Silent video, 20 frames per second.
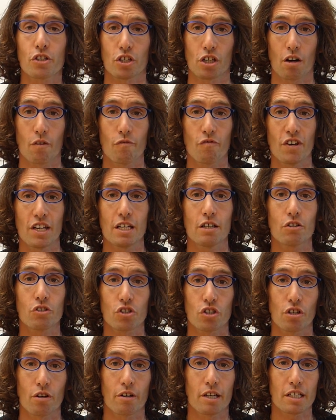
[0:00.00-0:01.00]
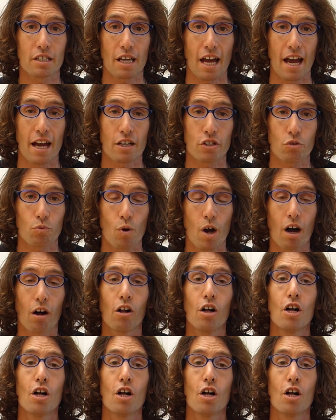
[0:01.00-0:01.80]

and our video series as well.